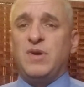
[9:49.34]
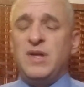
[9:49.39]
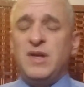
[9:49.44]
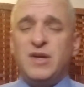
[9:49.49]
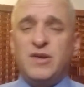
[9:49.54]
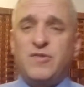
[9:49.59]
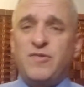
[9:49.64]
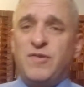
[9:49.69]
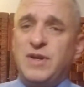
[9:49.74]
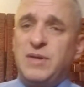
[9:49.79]

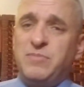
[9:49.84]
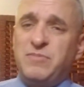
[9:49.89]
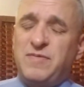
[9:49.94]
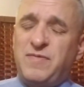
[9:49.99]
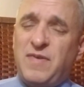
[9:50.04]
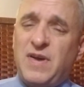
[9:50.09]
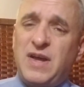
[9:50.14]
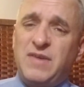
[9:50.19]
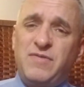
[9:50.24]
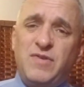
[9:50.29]
creamed
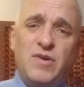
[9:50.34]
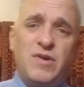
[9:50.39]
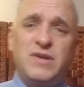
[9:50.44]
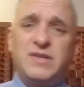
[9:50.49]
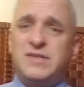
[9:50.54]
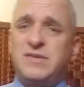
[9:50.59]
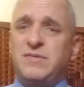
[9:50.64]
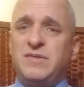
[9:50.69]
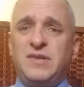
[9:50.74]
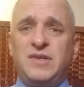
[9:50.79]
5
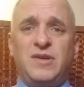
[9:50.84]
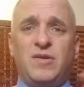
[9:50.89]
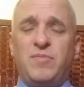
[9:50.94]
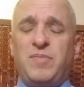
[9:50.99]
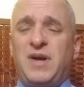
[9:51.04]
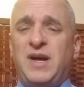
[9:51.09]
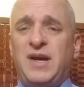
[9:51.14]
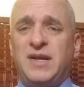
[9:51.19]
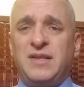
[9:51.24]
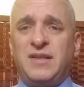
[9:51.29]
yards,
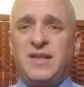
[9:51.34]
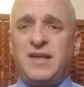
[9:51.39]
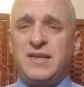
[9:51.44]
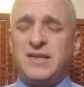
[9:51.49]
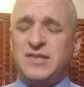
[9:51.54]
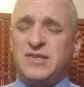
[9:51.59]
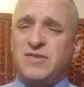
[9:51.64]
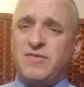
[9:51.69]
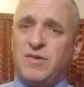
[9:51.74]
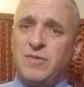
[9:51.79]
behind the line
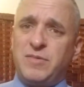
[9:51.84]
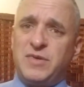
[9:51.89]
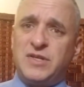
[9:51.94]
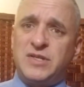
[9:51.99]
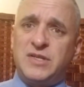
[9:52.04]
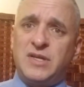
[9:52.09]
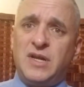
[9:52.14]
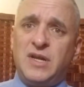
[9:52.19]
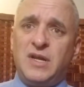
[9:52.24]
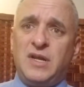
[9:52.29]
of
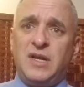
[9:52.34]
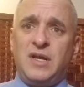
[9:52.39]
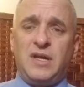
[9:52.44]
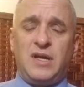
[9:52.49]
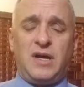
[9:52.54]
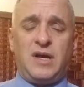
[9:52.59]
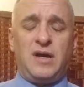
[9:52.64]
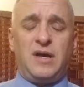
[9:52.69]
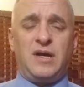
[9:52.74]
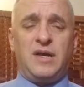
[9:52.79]
scrimmage.
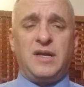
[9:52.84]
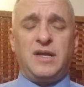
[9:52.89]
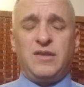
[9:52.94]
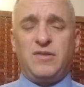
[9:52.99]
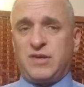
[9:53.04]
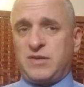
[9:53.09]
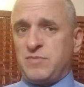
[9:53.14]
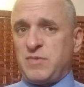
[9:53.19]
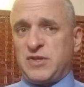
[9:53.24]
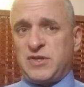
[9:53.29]
He
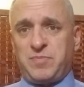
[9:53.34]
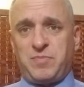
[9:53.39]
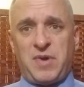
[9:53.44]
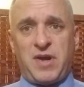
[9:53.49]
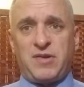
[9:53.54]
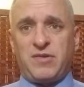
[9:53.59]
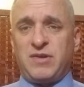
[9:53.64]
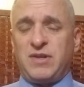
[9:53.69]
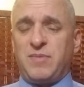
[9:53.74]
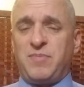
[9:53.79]
looked much
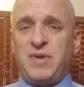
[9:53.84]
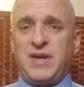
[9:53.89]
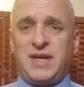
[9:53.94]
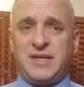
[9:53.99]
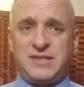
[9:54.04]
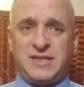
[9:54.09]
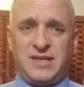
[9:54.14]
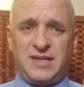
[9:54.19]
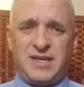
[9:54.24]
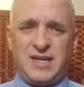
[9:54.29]
better in the
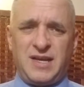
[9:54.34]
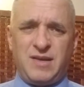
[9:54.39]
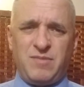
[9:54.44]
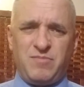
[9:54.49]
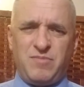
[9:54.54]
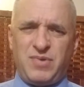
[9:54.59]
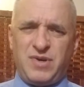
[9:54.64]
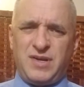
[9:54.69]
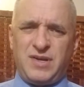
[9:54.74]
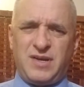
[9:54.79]
passing
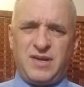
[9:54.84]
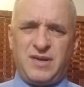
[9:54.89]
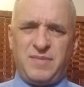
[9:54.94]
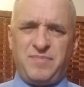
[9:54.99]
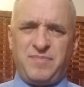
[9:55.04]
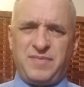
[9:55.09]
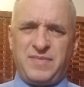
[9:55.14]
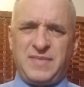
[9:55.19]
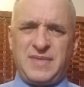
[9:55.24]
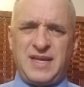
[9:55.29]
game, but
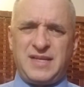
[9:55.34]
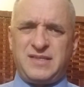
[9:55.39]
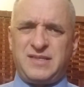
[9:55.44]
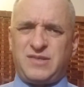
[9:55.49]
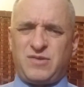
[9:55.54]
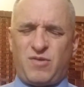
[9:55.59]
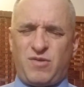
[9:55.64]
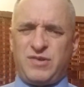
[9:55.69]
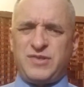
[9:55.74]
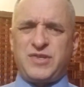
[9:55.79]

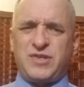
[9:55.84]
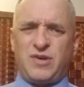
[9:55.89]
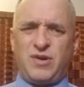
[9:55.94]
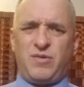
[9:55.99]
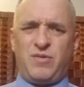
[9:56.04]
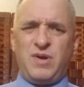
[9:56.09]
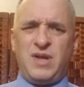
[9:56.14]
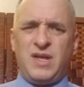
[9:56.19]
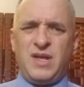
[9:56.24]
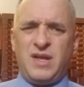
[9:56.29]
that's
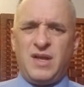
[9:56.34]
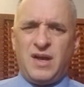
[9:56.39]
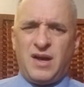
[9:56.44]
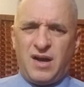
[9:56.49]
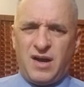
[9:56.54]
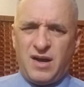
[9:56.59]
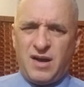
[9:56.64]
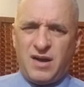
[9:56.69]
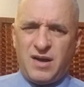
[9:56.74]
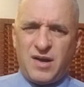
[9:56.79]
also
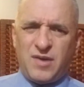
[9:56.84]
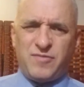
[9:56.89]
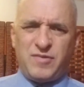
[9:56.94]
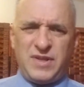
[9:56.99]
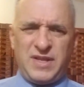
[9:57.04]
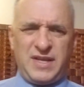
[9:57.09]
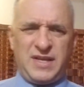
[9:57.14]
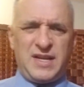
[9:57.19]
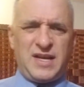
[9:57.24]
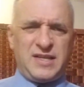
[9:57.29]
a
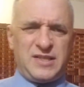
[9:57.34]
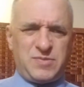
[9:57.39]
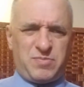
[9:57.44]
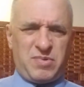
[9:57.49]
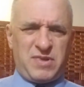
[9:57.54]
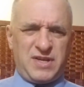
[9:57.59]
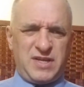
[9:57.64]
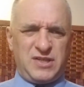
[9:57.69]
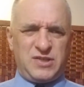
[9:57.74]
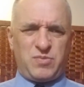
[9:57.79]
really nice
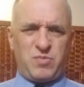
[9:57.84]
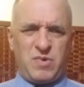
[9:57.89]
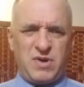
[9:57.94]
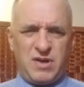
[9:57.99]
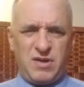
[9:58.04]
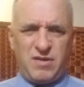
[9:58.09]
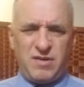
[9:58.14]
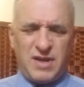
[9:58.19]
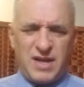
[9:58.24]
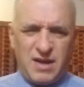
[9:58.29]
play as
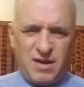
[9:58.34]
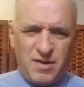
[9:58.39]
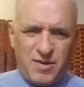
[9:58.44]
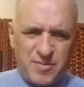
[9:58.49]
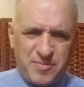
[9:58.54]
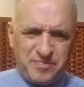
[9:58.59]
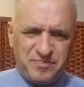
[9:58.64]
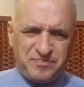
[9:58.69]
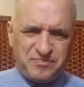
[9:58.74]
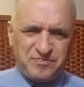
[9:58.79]
well.
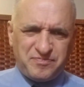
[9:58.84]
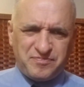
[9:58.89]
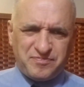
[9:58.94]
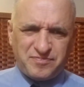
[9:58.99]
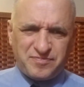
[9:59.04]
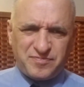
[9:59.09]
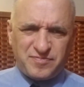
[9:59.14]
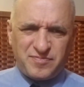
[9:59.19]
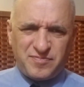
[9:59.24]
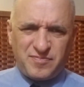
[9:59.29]

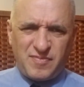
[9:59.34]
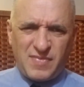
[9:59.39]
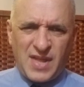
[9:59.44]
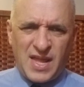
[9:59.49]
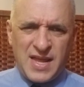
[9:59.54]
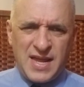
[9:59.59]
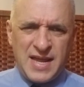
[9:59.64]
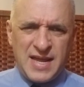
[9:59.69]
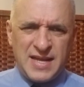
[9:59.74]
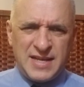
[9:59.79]

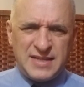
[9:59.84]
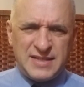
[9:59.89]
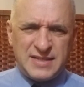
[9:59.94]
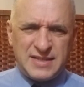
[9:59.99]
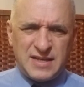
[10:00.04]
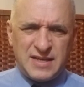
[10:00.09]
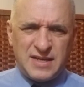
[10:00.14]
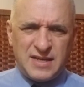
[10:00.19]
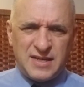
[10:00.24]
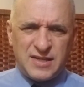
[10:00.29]
and
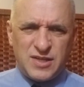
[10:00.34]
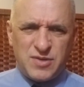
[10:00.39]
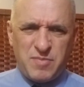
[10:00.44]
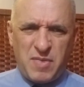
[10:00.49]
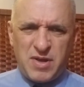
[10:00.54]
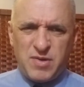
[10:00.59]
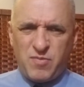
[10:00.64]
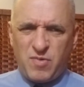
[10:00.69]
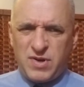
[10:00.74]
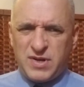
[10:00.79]
you
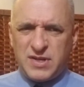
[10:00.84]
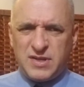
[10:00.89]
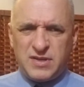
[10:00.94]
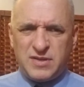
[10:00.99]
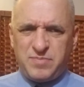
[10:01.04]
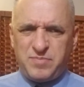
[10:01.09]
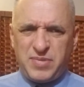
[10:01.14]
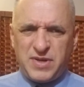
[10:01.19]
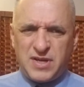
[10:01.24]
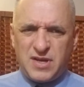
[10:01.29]
might want
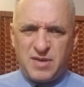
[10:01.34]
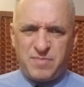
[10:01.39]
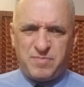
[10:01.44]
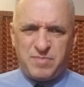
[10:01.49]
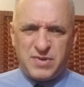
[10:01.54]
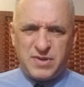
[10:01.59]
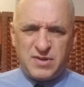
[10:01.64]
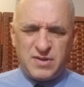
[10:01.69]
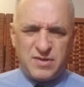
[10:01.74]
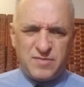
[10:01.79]
to pick up
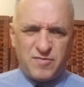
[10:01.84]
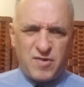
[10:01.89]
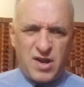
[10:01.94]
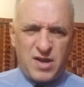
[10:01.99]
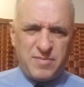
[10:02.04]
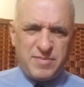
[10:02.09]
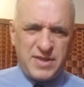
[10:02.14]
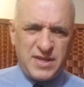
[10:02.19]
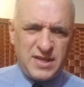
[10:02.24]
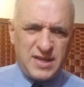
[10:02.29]

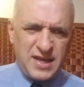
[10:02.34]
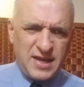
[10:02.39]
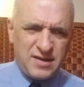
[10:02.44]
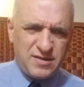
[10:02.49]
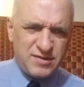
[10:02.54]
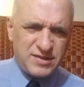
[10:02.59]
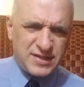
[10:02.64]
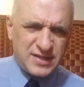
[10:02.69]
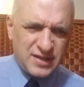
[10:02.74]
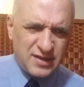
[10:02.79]
Robbie
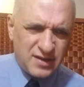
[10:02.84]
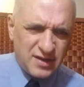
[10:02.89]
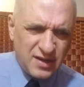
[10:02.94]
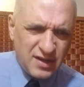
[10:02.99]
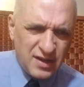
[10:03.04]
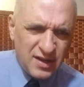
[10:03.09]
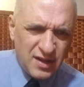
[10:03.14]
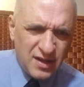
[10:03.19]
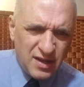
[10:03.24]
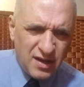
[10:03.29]
Anderson.
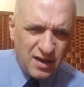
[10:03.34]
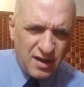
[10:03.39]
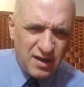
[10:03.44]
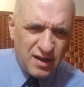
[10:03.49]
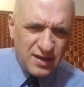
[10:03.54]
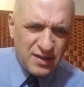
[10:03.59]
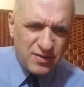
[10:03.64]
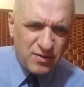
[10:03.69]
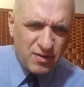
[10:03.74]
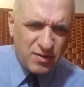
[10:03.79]

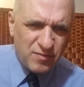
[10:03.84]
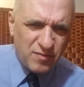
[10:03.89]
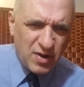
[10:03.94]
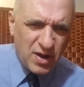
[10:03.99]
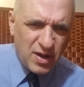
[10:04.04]
I thought